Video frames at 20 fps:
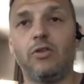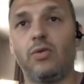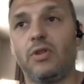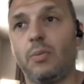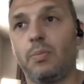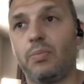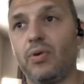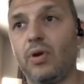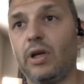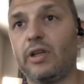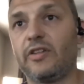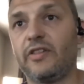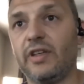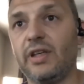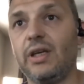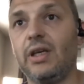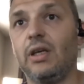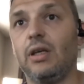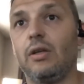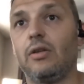what the press
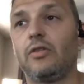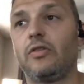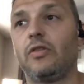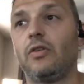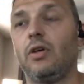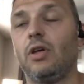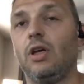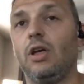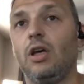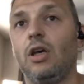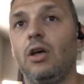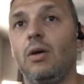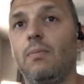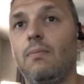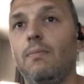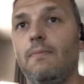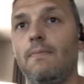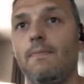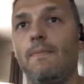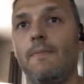is.
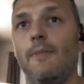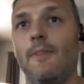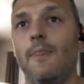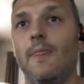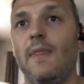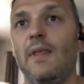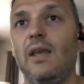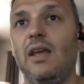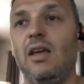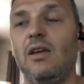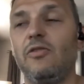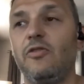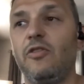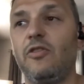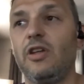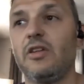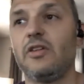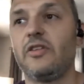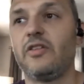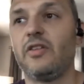If
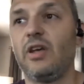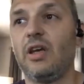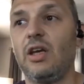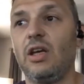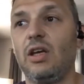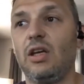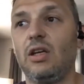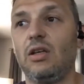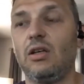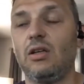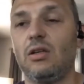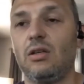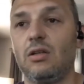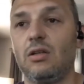it's a